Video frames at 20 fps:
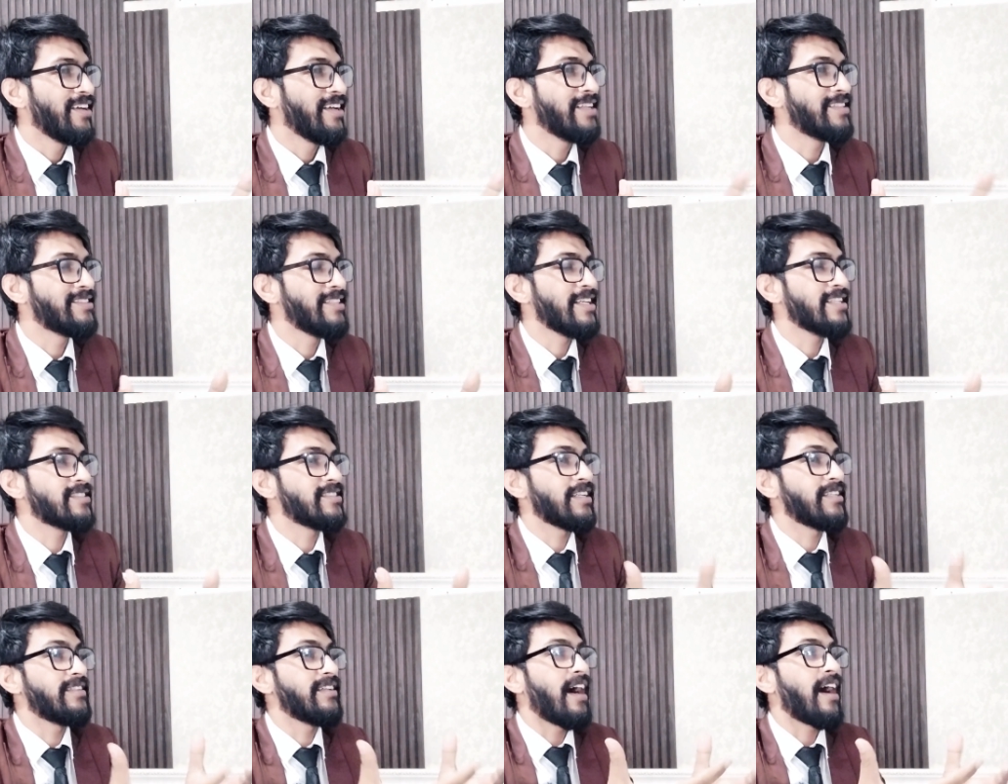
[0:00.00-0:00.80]
It says
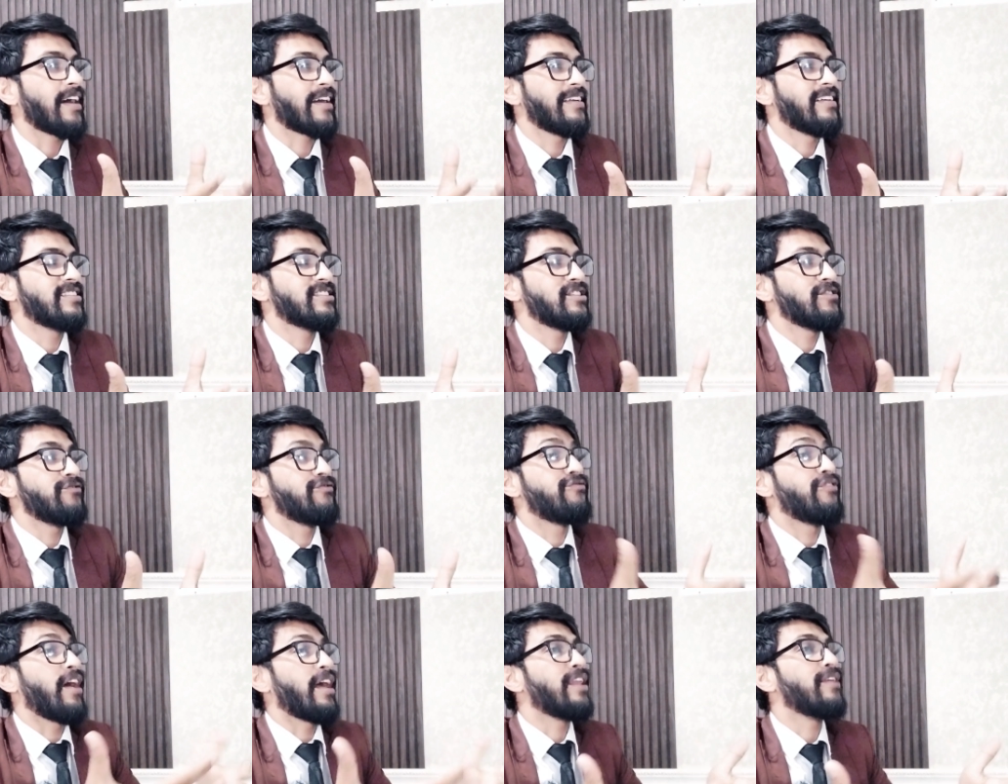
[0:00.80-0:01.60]
that dark energy
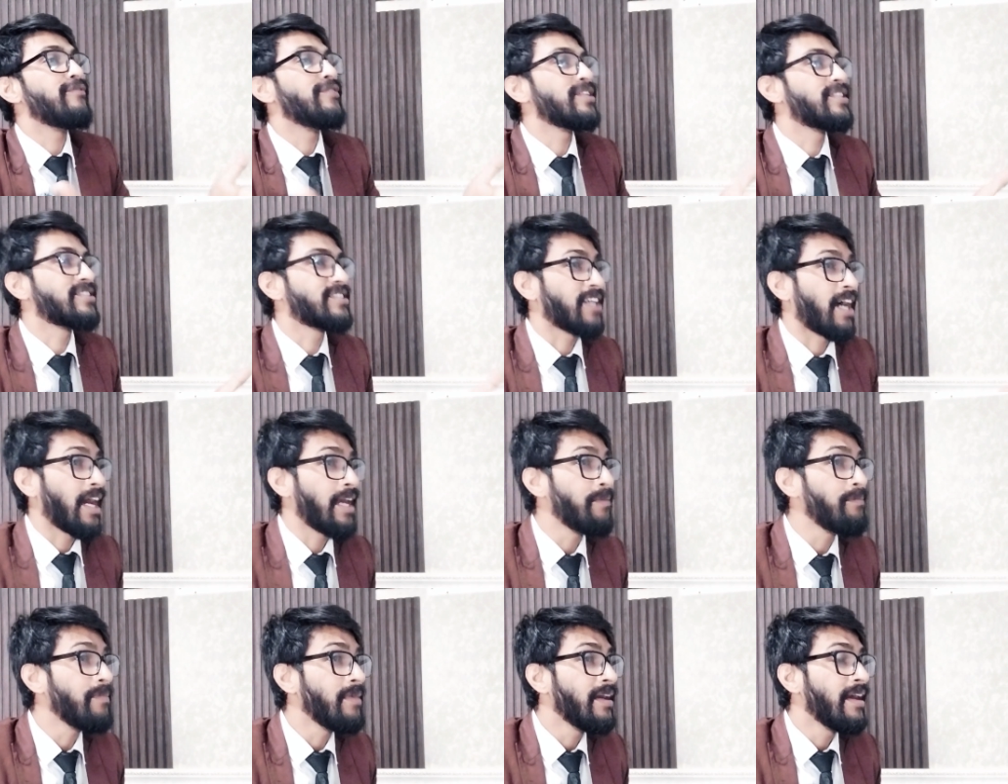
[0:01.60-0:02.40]
vary with
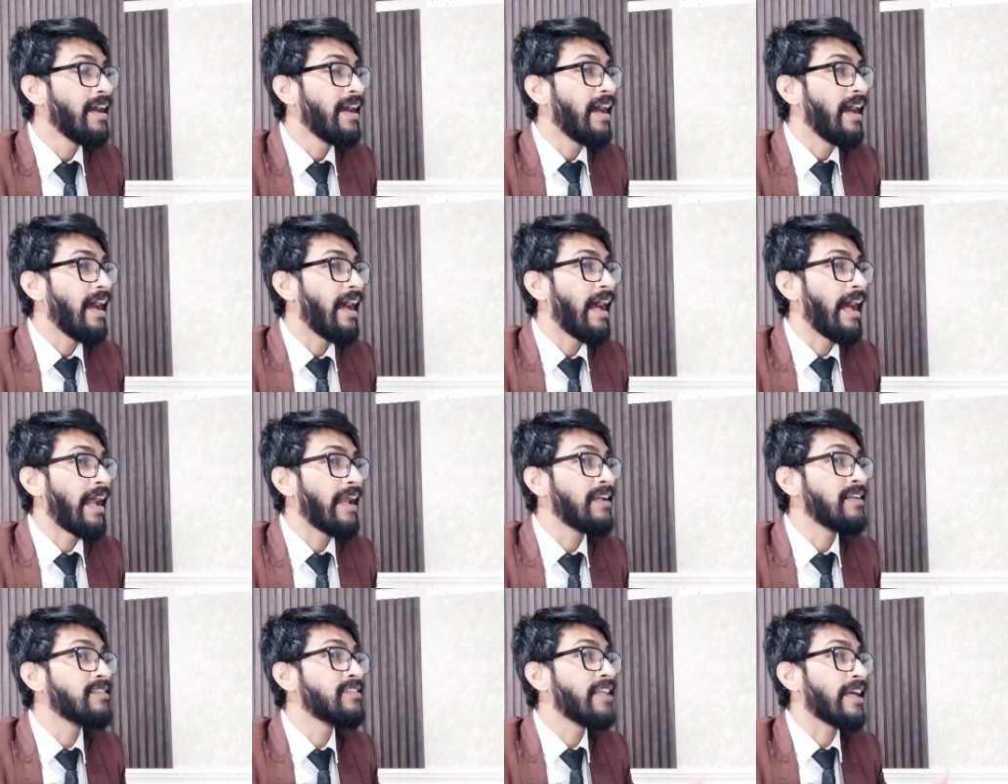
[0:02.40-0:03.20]
time,
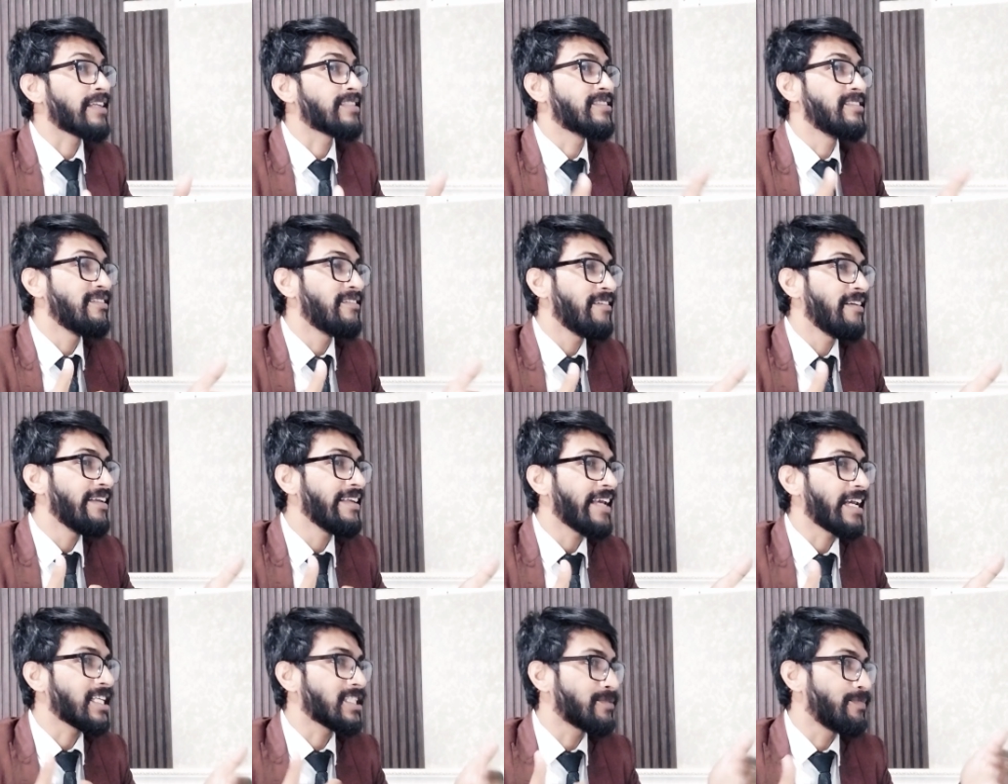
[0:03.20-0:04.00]
and the
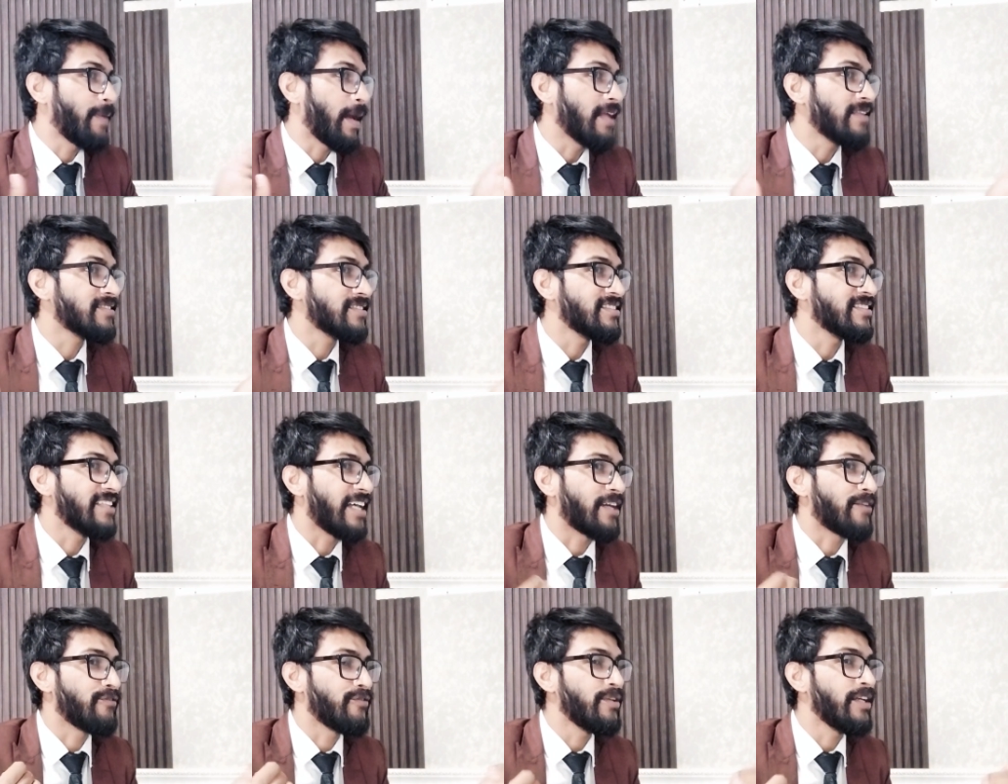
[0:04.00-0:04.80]
accelerating expansion
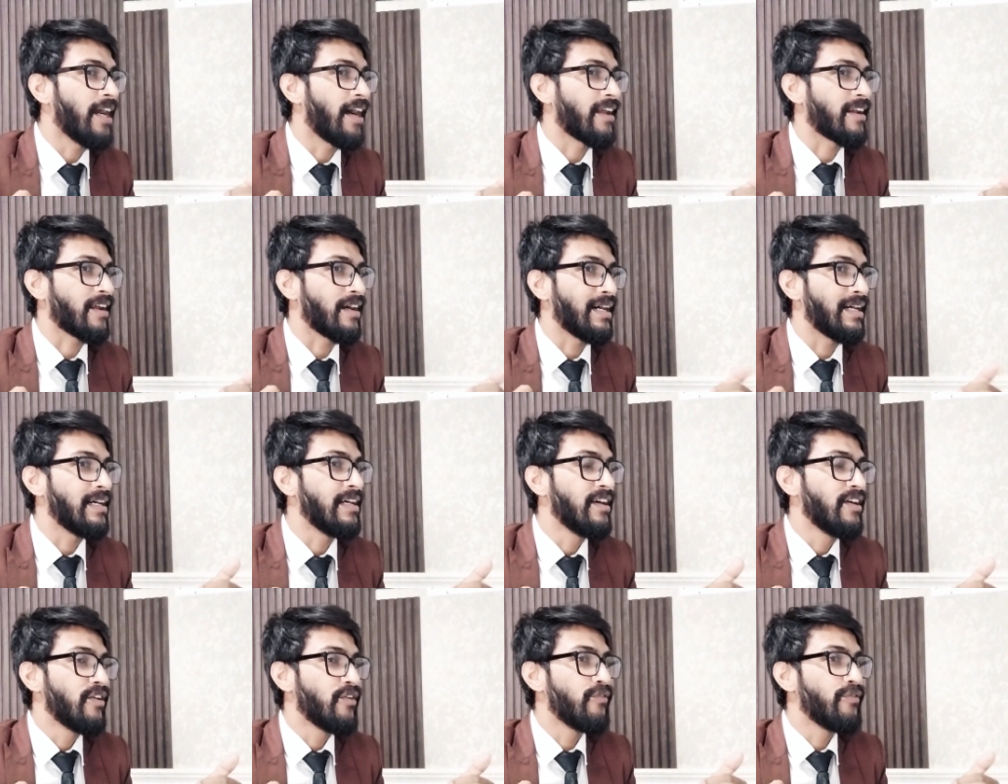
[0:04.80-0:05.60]
that we are
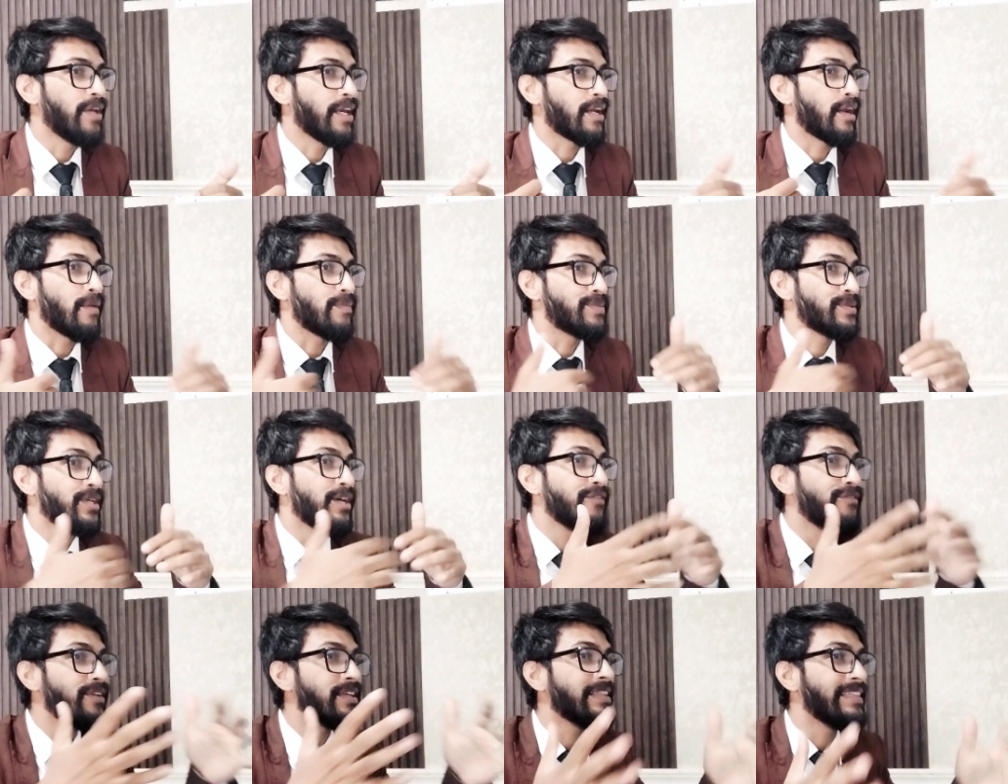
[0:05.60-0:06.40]

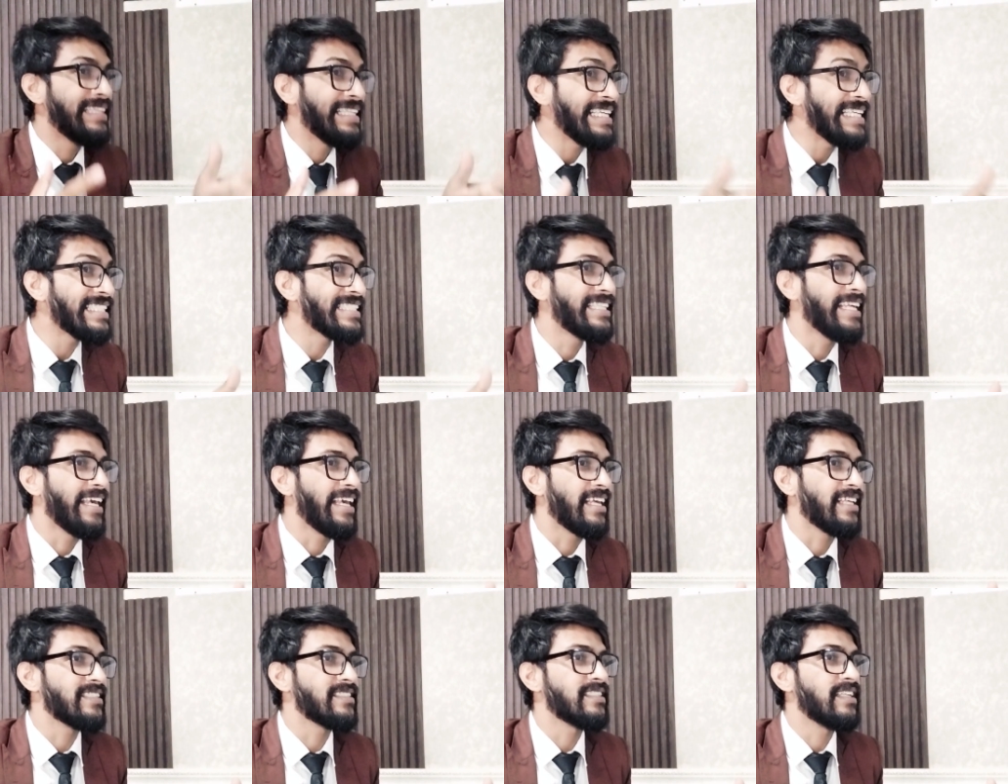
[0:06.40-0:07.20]
observing these
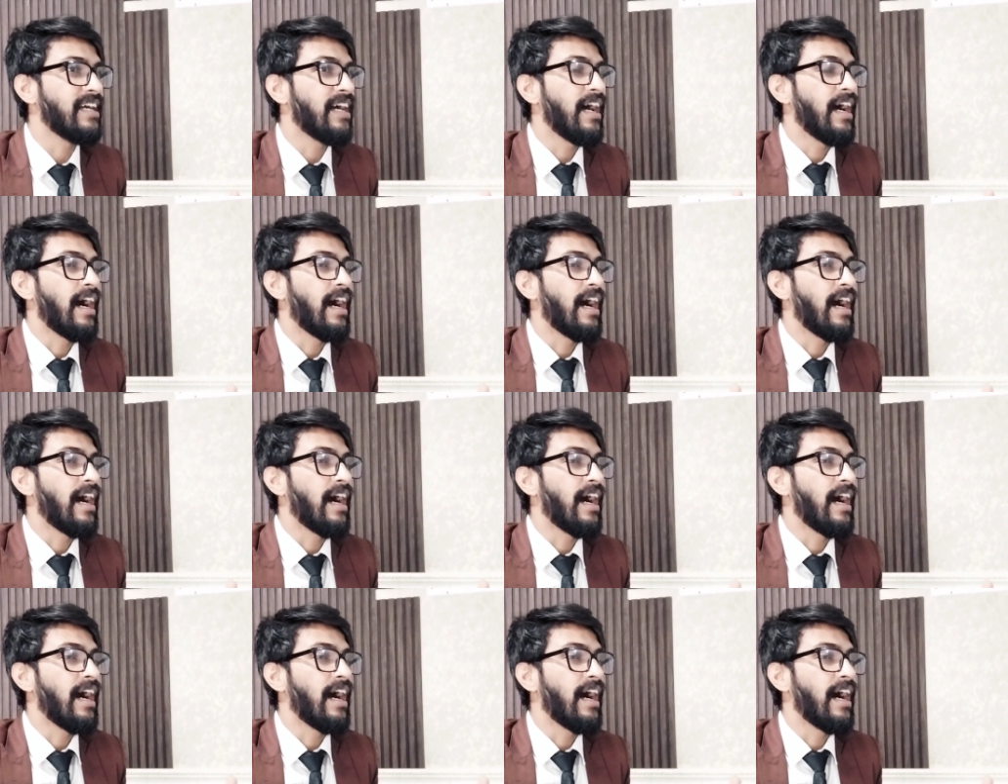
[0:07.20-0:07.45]
days